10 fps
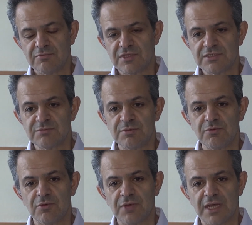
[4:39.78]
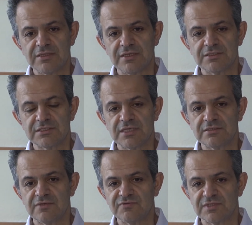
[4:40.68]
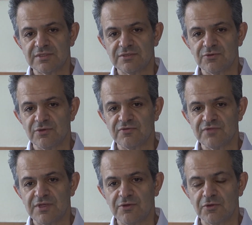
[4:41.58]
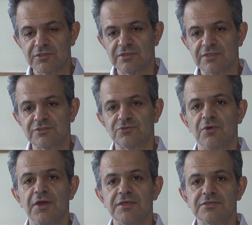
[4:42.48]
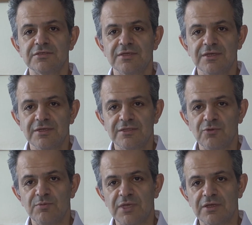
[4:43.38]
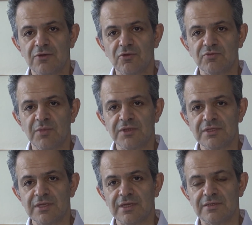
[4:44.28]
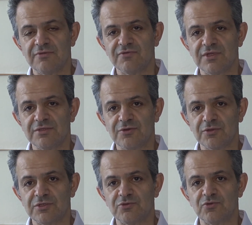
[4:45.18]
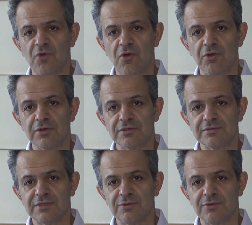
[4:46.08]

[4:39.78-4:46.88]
these people had the incentives that if they got things right, they would make a lot of money, and if they got it wrong,